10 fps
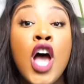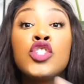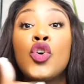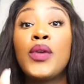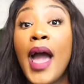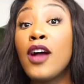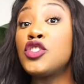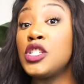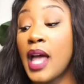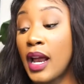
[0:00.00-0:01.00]
So now
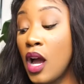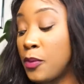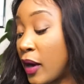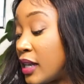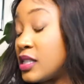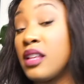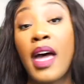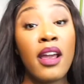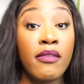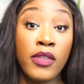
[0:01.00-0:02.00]
she's like upgraded to
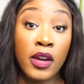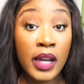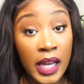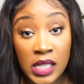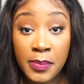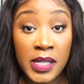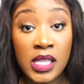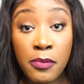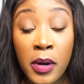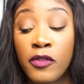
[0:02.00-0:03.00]
like very
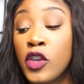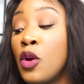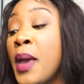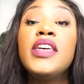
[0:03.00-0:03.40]
expensive perfume.